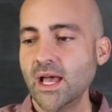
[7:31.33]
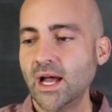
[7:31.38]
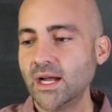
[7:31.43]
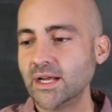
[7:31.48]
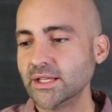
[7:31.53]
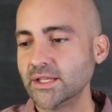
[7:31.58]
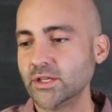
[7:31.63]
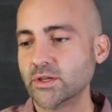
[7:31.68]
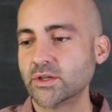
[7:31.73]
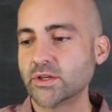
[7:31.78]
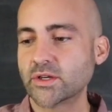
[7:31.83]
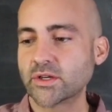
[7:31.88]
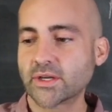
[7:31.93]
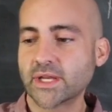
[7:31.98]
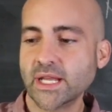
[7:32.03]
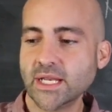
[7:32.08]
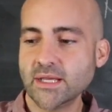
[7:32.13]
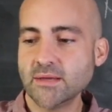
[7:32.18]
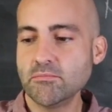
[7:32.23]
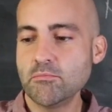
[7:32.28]
uh, you, you're
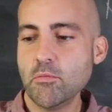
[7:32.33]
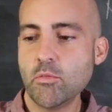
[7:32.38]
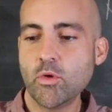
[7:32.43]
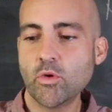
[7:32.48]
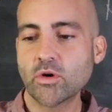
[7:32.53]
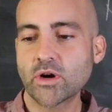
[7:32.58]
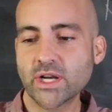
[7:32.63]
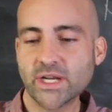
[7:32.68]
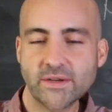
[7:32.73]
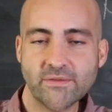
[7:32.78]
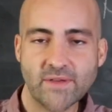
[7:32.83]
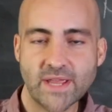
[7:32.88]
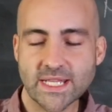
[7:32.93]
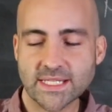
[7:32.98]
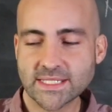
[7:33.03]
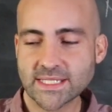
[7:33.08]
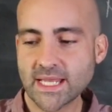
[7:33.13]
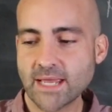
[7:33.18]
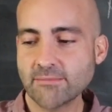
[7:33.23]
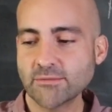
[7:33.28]
getting more
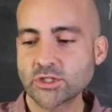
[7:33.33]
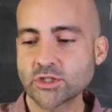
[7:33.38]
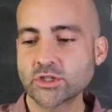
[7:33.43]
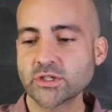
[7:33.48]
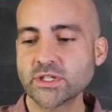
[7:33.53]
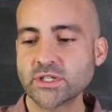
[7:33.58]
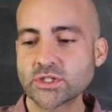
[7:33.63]
advanced chemistry,